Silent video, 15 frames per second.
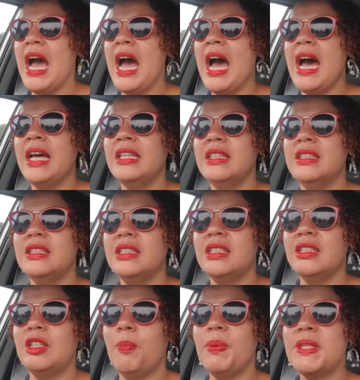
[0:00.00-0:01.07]

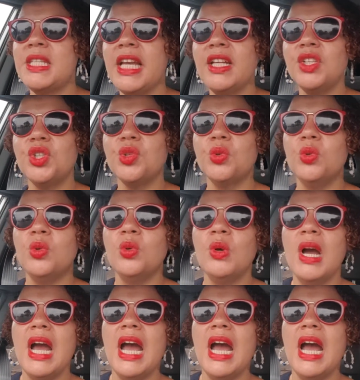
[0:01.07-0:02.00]
and the potential